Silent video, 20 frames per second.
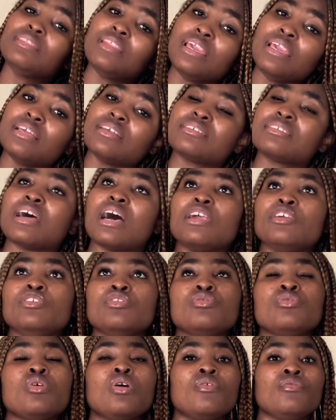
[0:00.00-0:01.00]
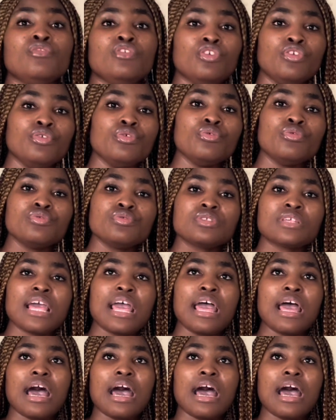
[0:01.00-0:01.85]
things that you have used.